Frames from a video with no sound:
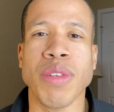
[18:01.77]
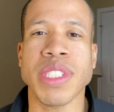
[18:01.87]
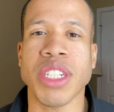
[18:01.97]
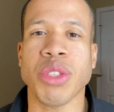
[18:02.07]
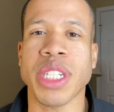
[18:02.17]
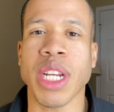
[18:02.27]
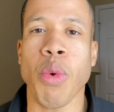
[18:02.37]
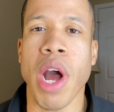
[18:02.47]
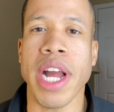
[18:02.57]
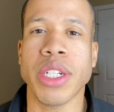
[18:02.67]
it was interesting to
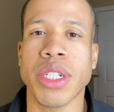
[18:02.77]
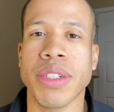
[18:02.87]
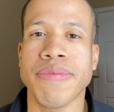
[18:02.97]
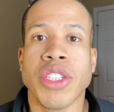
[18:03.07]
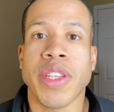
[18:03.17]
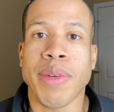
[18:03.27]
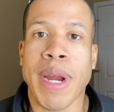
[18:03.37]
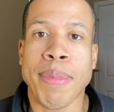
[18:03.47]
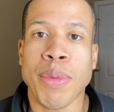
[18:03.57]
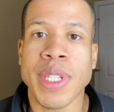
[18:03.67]
watch. So they
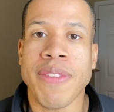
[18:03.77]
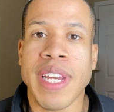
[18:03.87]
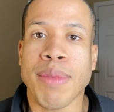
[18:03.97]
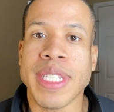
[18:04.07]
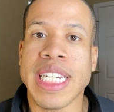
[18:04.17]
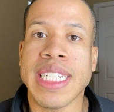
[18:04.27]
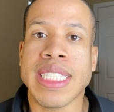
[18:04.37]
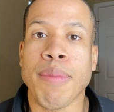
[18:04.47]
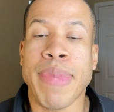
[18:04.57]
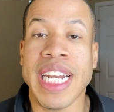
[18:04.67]
wrap up with the families.
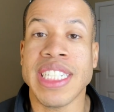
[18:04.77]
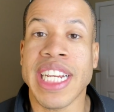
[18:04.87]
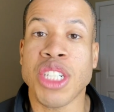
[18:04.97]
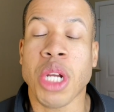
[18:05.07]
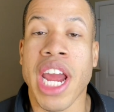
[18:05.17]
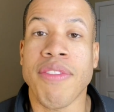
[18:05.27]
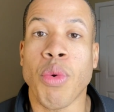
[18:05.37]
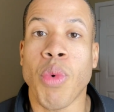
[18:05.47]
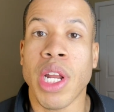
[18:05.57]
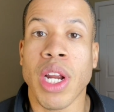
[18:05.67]
Ben and Tayshia have a
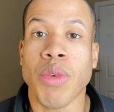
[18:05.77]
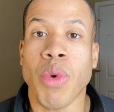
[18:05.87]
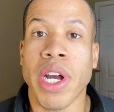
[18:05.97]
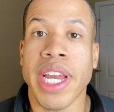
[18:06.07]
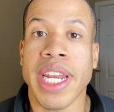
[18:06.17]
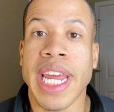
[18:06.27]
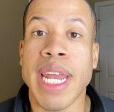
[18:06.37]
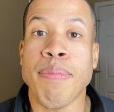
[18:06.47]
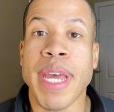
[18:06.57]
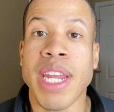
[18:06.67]
one-on-one,
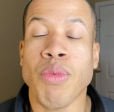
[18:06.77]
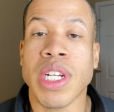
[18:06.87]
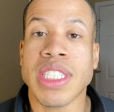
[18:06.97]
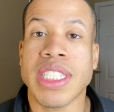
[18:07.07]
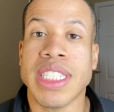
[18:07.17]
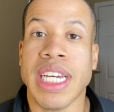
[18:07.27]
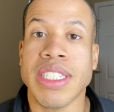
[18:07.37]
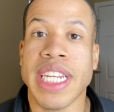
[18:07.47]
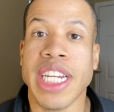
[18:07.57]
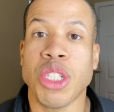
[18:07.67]
and Ben wants to tell
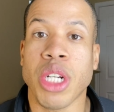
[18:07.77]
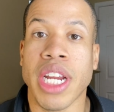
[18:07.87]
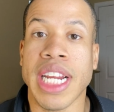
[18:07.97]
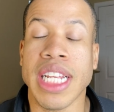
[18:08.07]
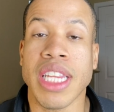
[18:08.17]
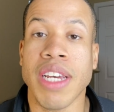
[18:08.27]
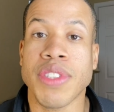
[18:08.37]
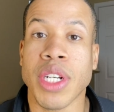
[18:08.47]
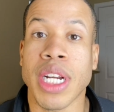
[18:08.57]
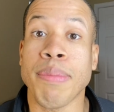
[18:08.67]
Tayshia he loves
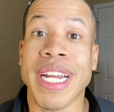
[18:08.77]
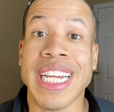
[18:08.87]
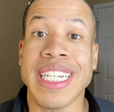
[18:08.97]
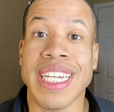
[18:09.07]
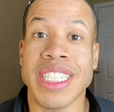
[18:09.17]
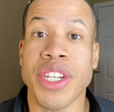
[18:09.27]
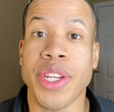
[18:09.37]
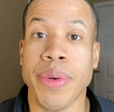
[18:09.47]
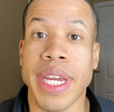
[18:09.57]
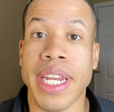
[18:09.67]
her, but he doesn't
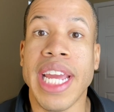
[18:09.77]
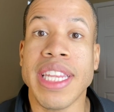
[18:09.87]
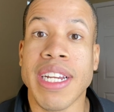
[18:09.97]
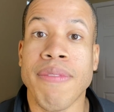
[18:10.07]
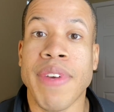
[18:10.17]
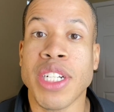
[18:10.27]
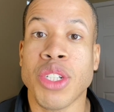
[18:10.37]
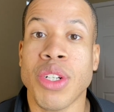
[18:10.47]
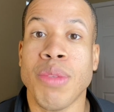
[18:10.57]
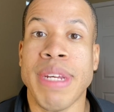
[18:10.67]
do it. In the
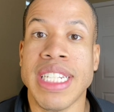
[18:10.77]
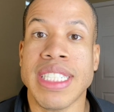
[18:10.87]
confessional, Ben